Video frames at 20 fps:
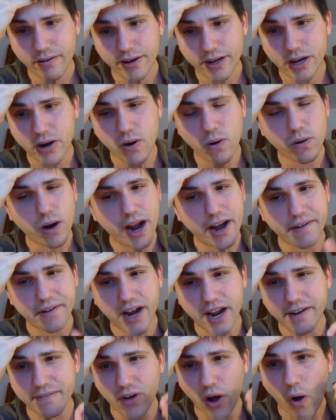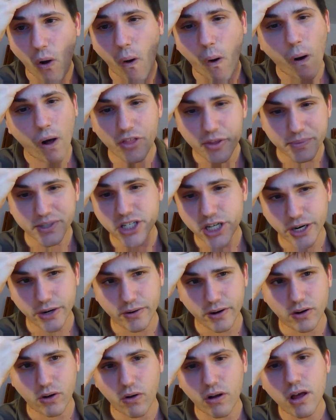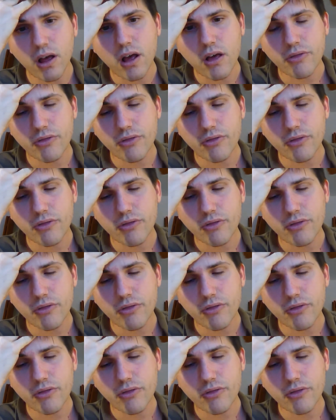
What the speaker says: kind of all the material.